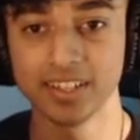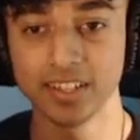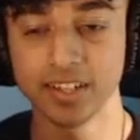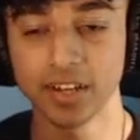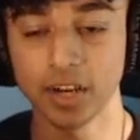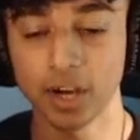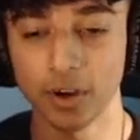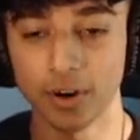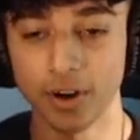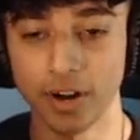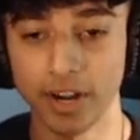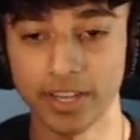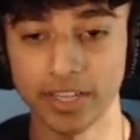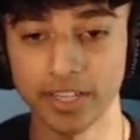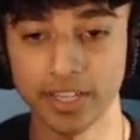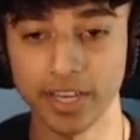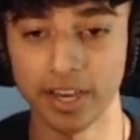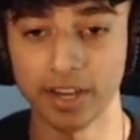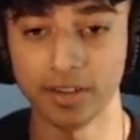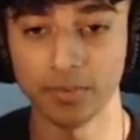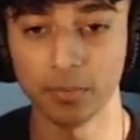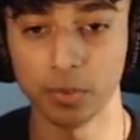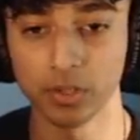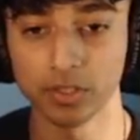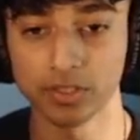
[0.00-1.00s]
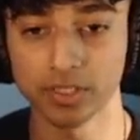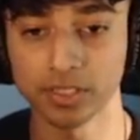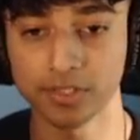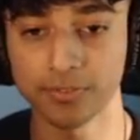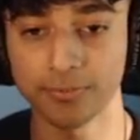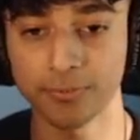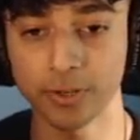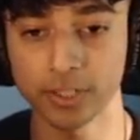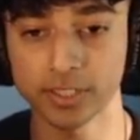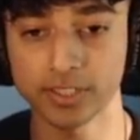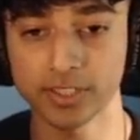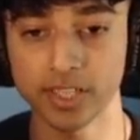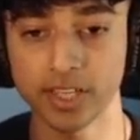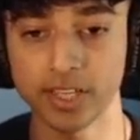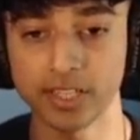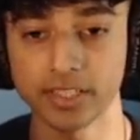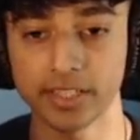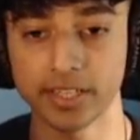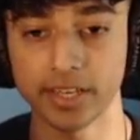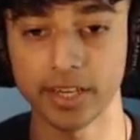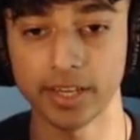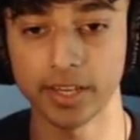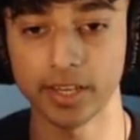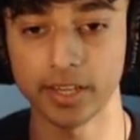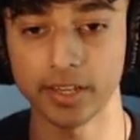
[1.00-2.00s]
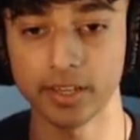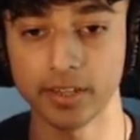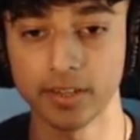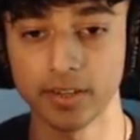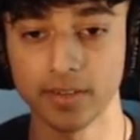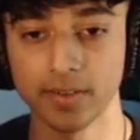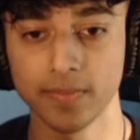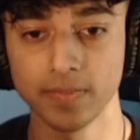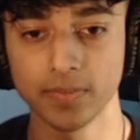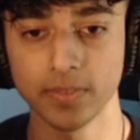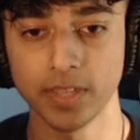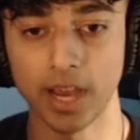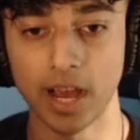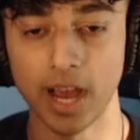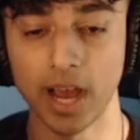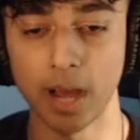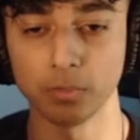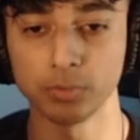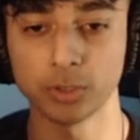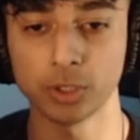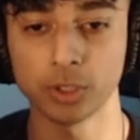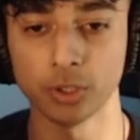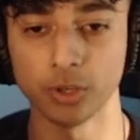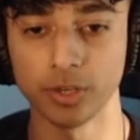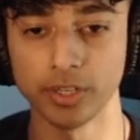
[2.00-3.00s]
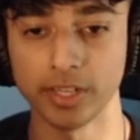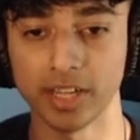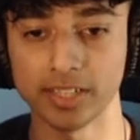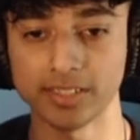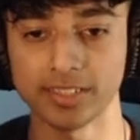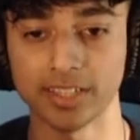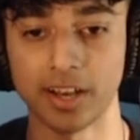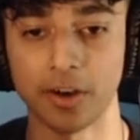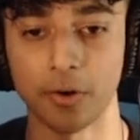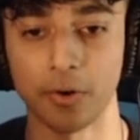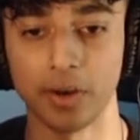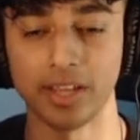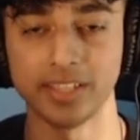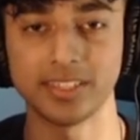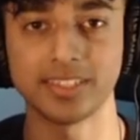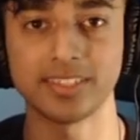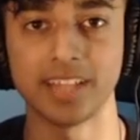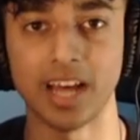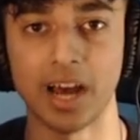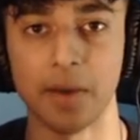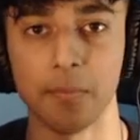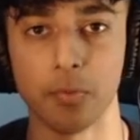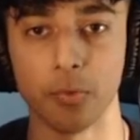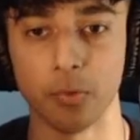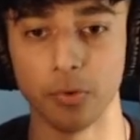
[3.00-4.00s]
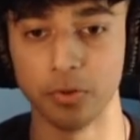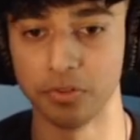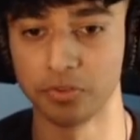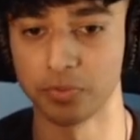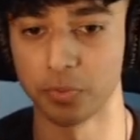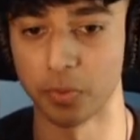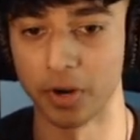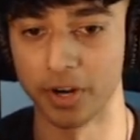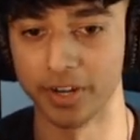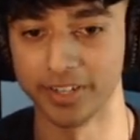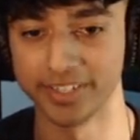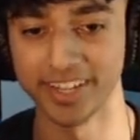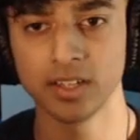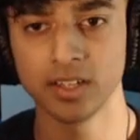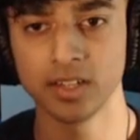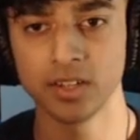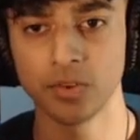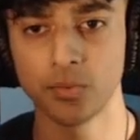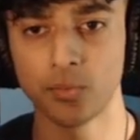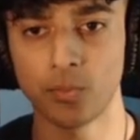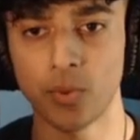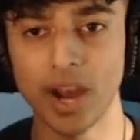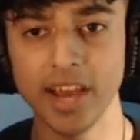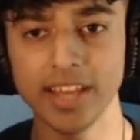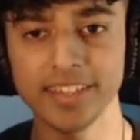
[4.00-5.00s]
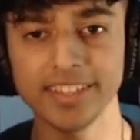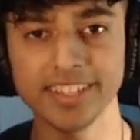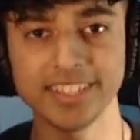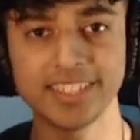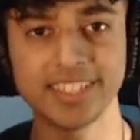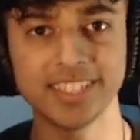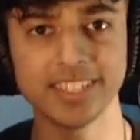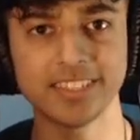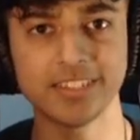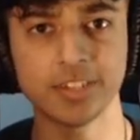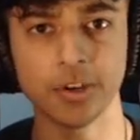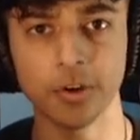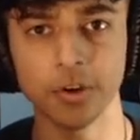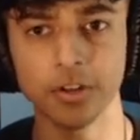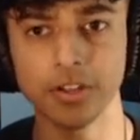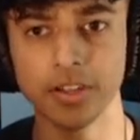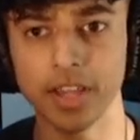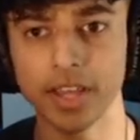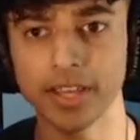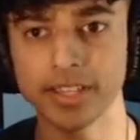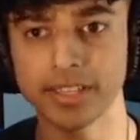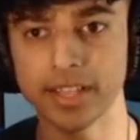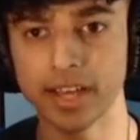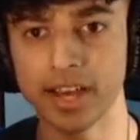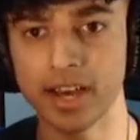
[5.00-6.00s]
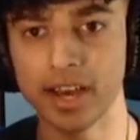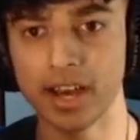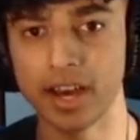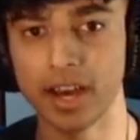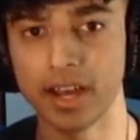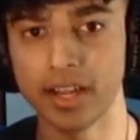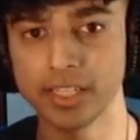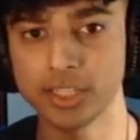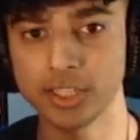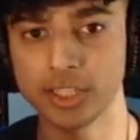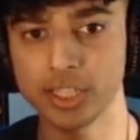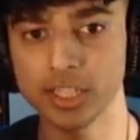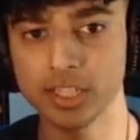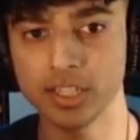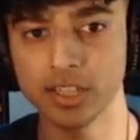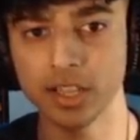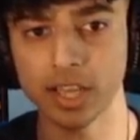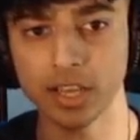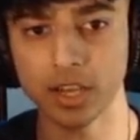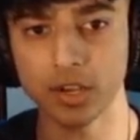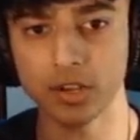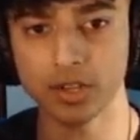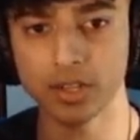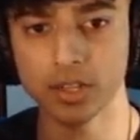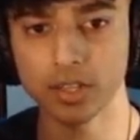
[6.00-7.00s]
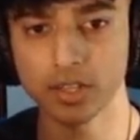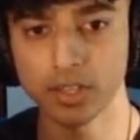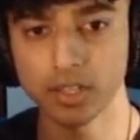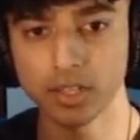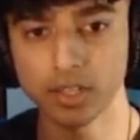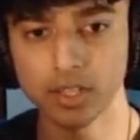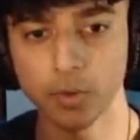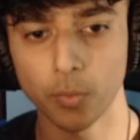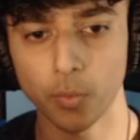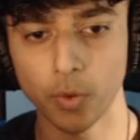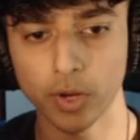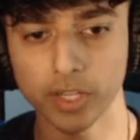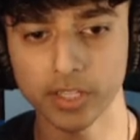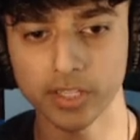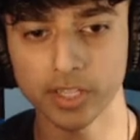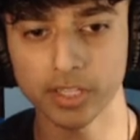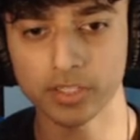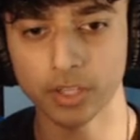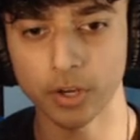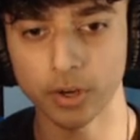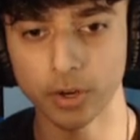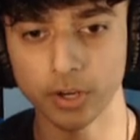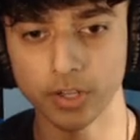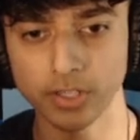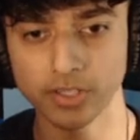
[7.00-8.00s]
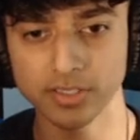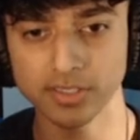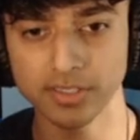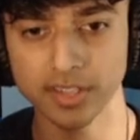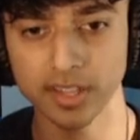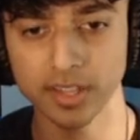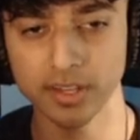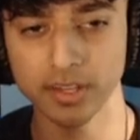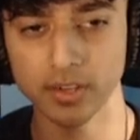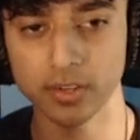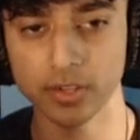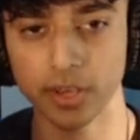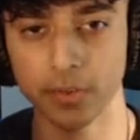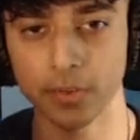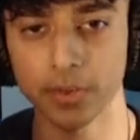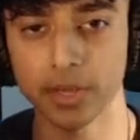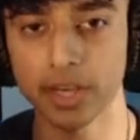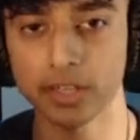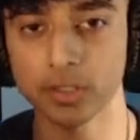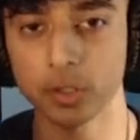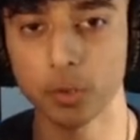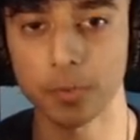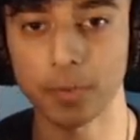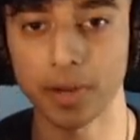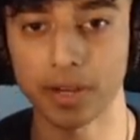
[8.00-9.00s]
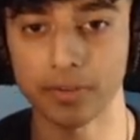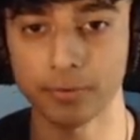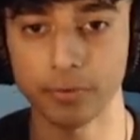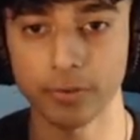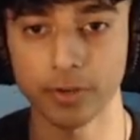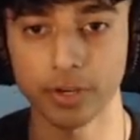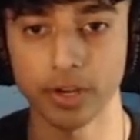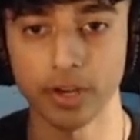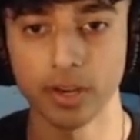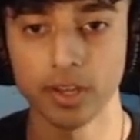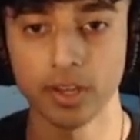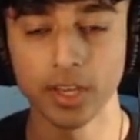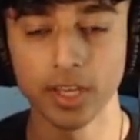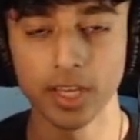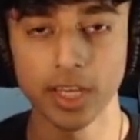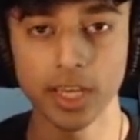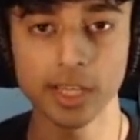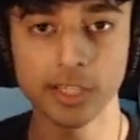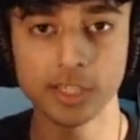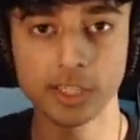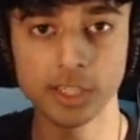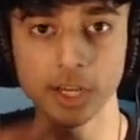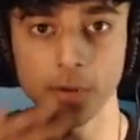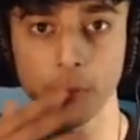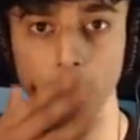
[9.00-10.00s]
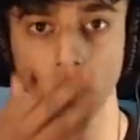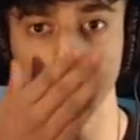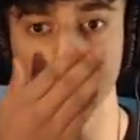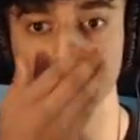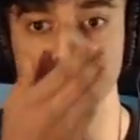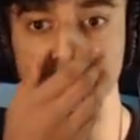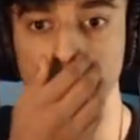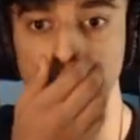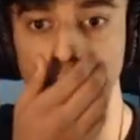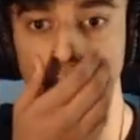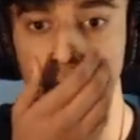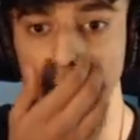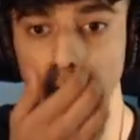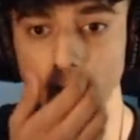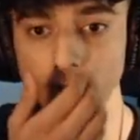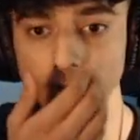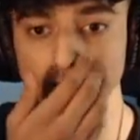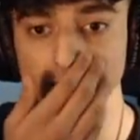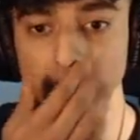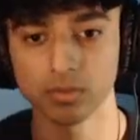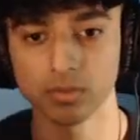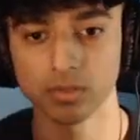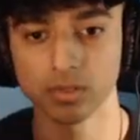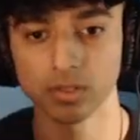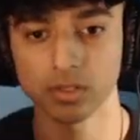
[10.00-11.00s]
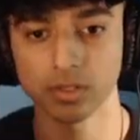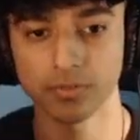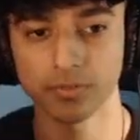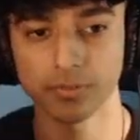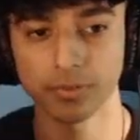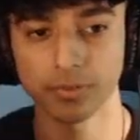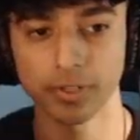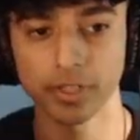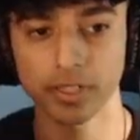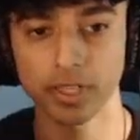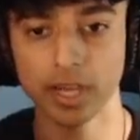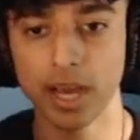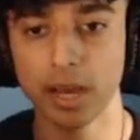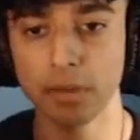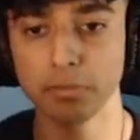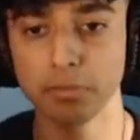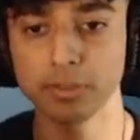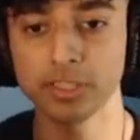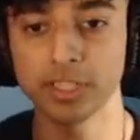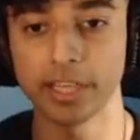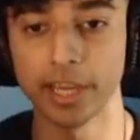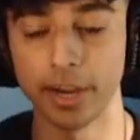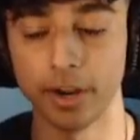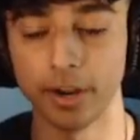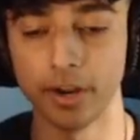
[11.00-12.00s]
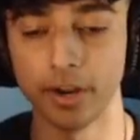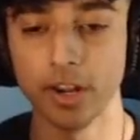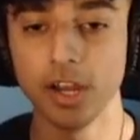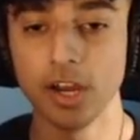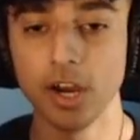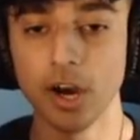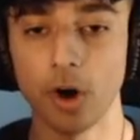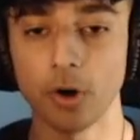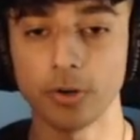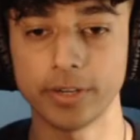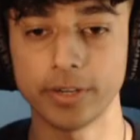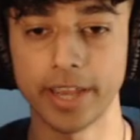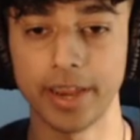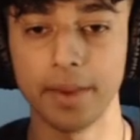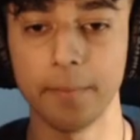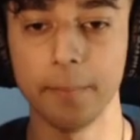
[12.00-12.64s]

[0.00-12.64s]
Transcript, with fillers: Alright, yeah, well, this first aid kit. Yeah, I'm sure that's how stab wounds work. Why did she turn like that? Is she like one of the turns then? Okay, we can't go back through here. Is she one of the turns? The freak? I'm scared. Okay,